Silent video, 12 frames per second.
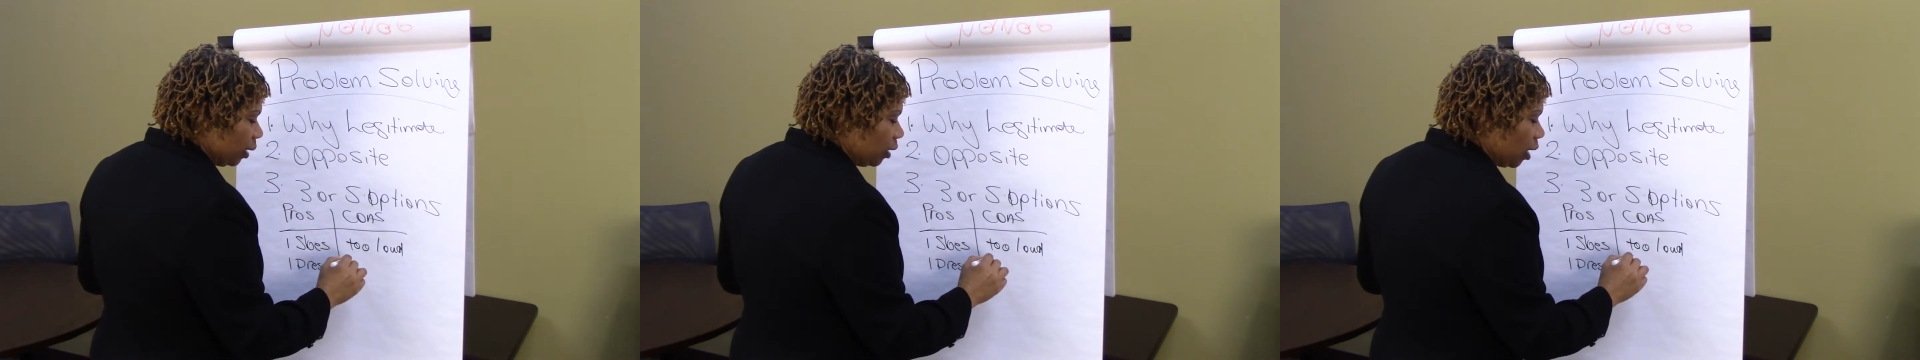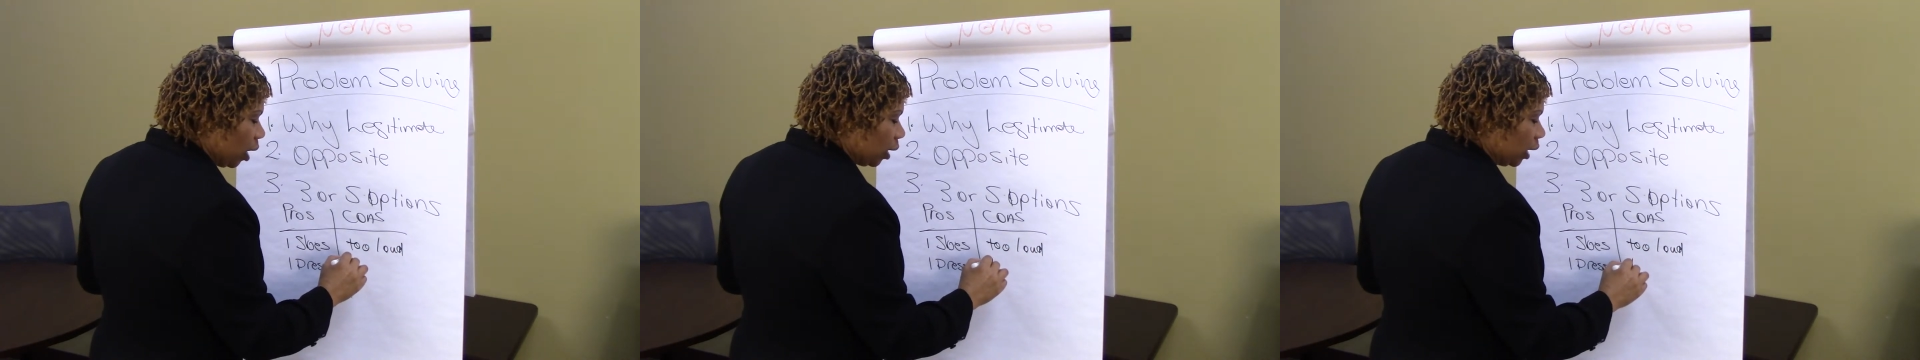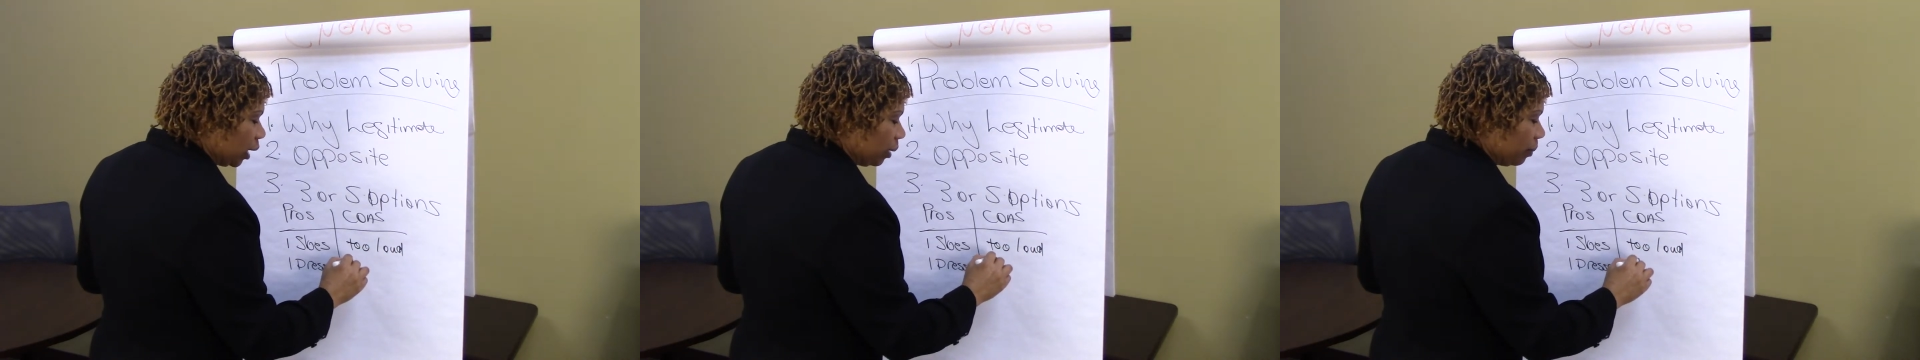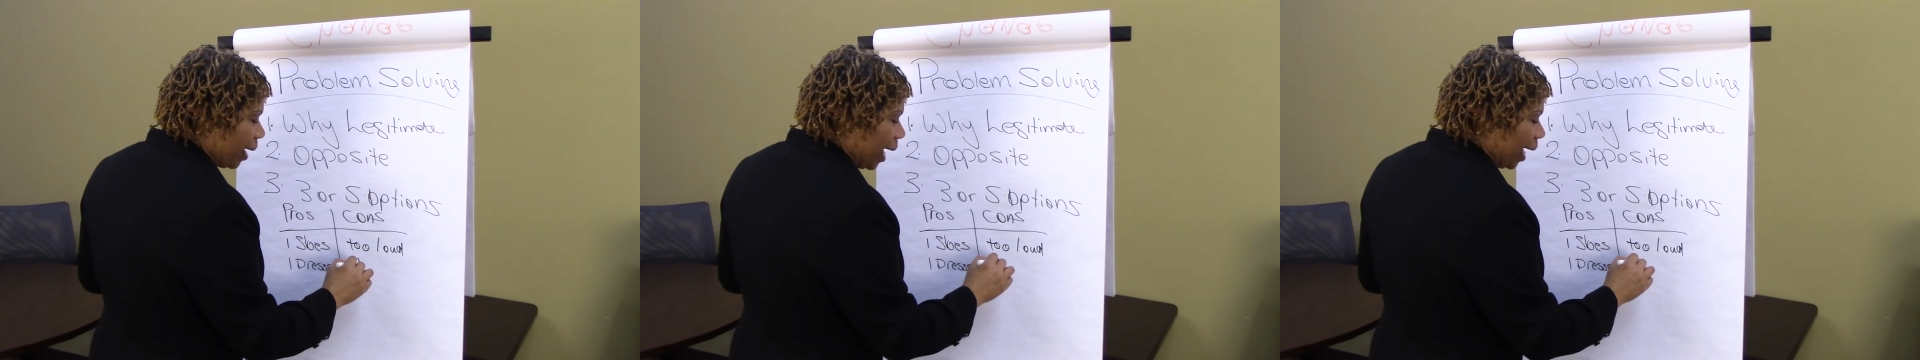not a
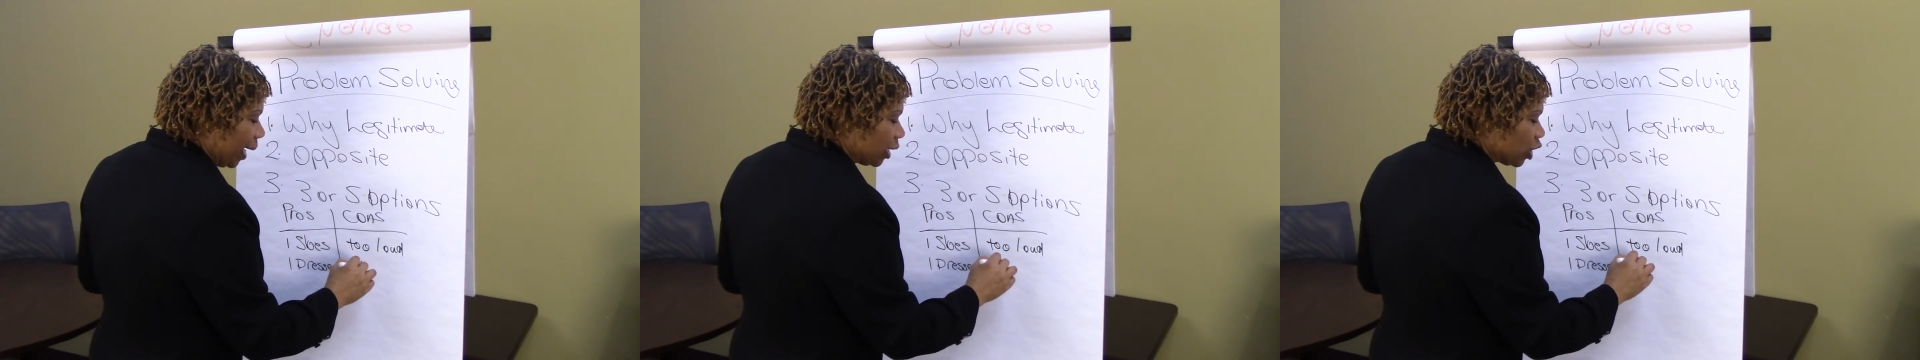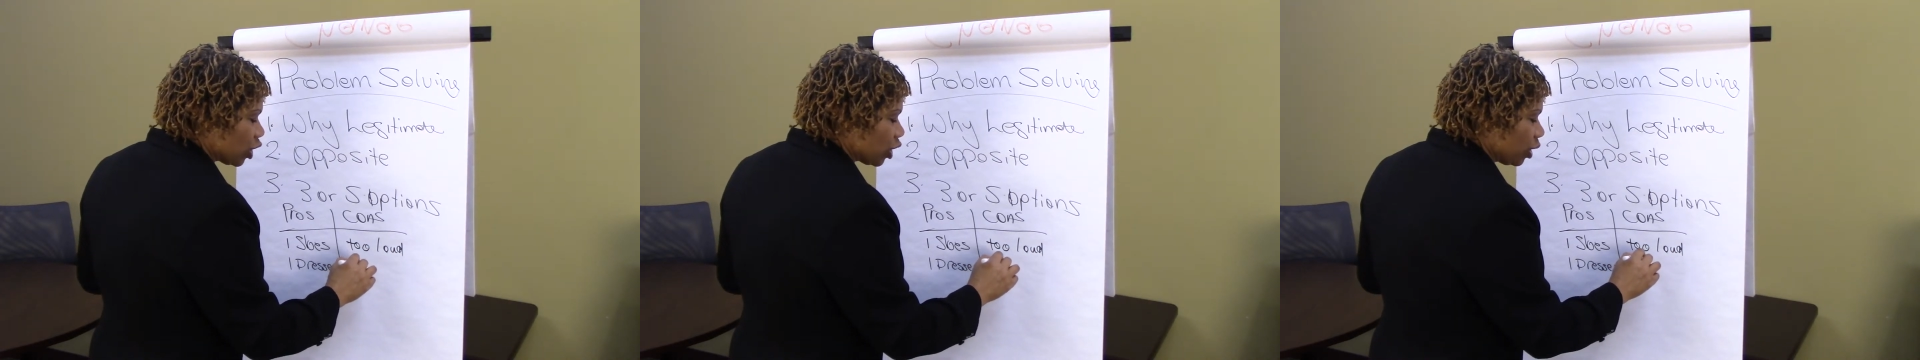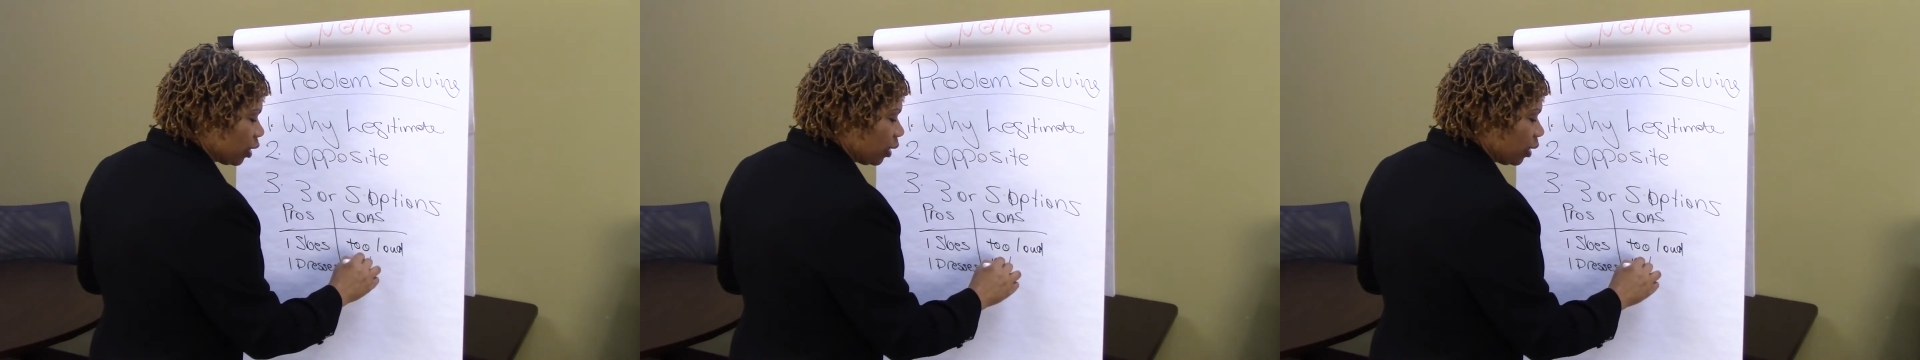good match,